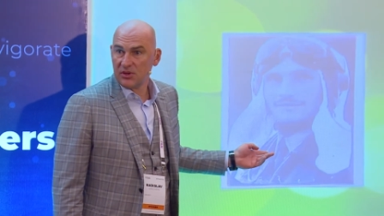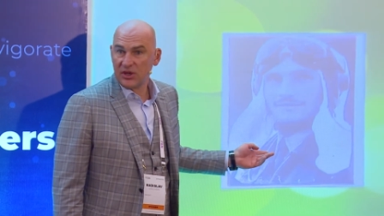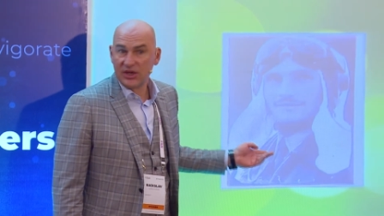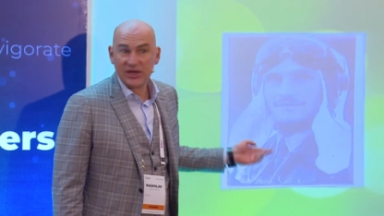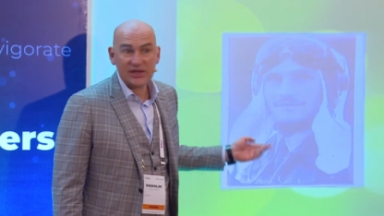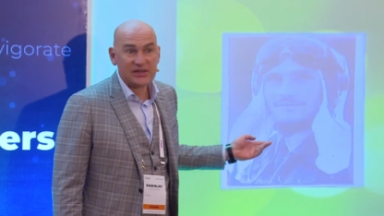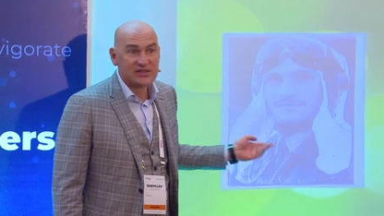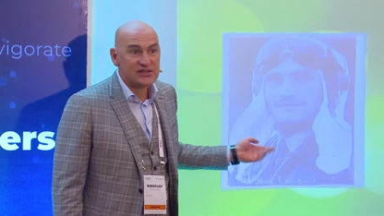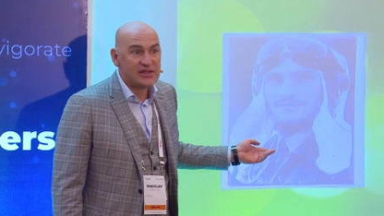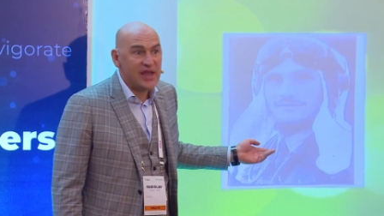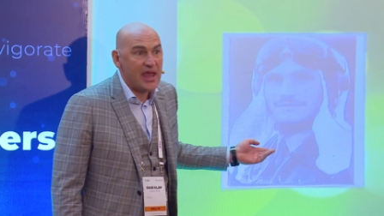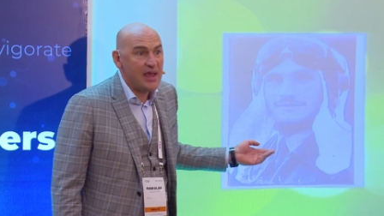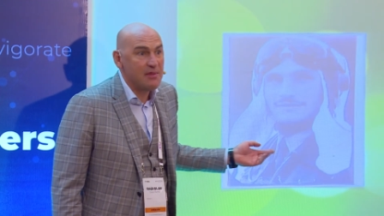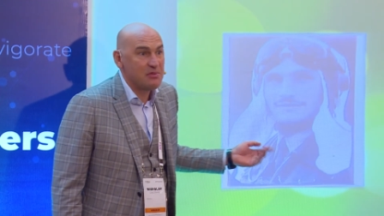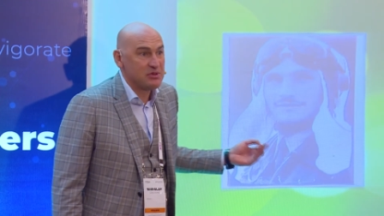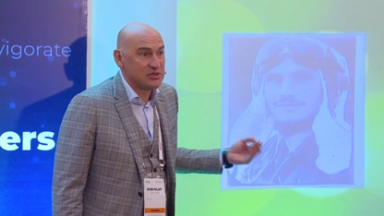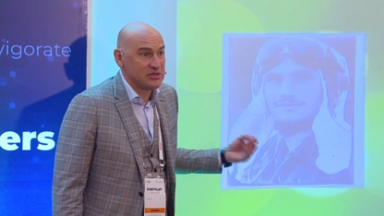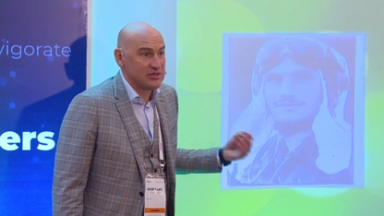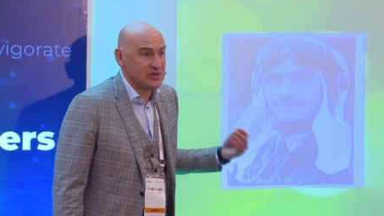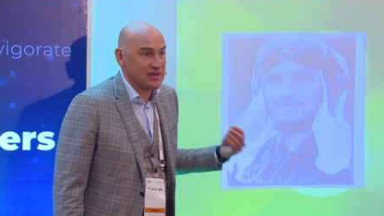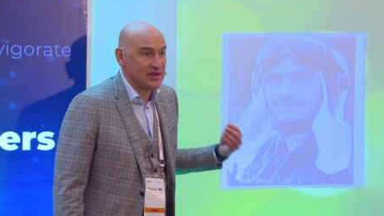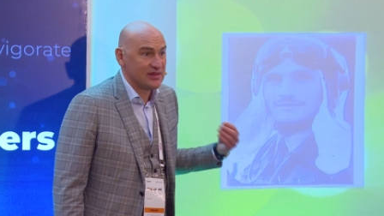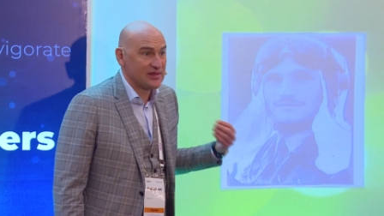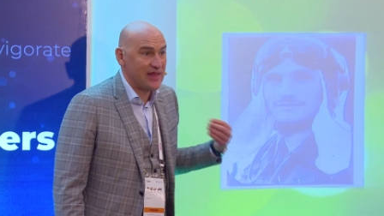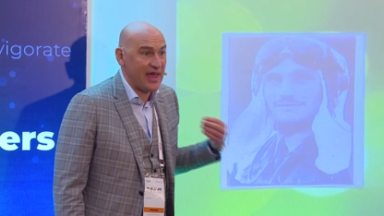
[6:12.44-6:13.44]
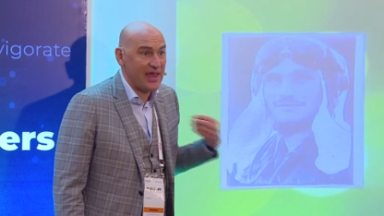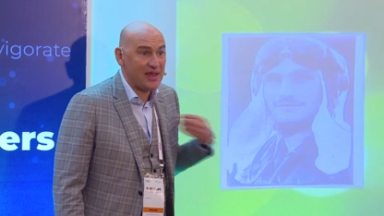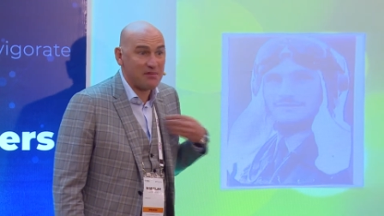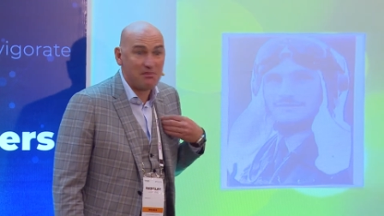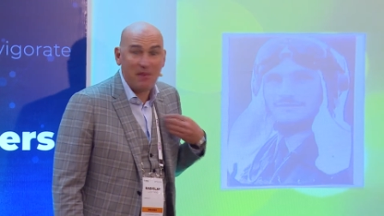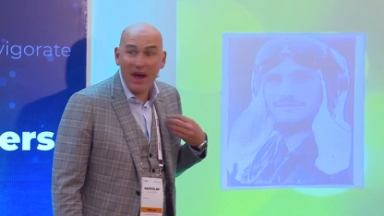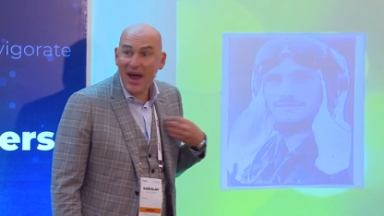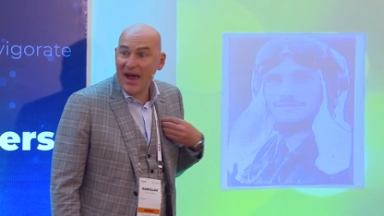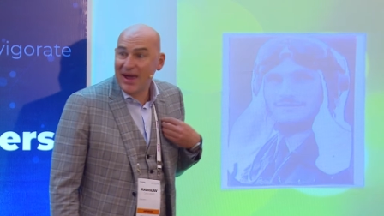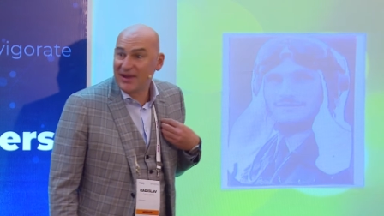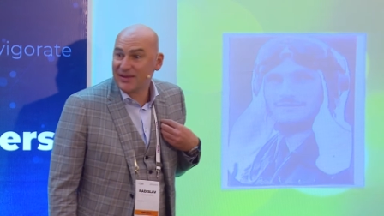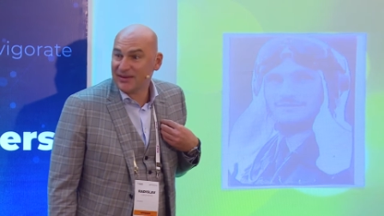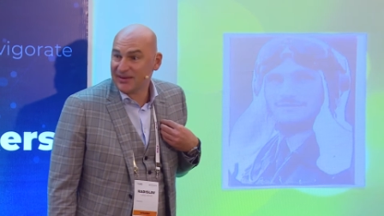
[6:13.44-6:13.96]
His name is
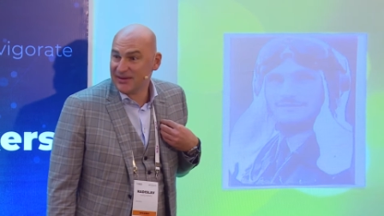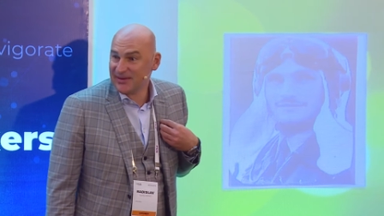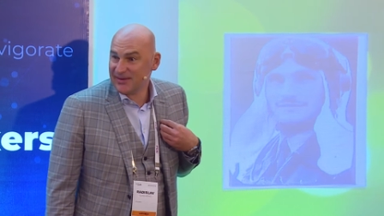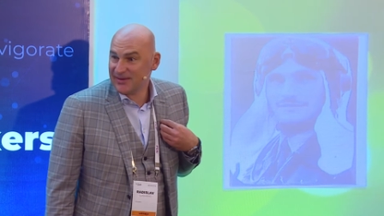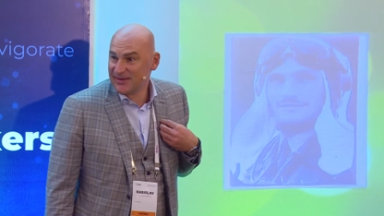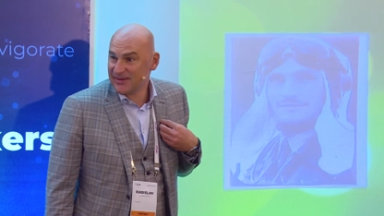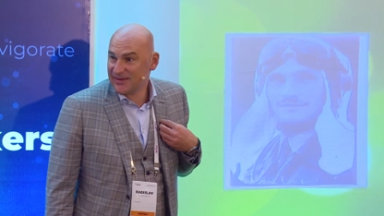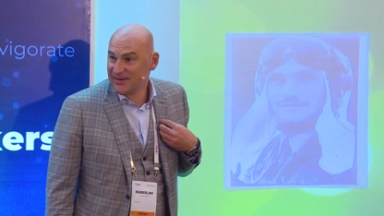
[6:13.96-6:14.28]
like mine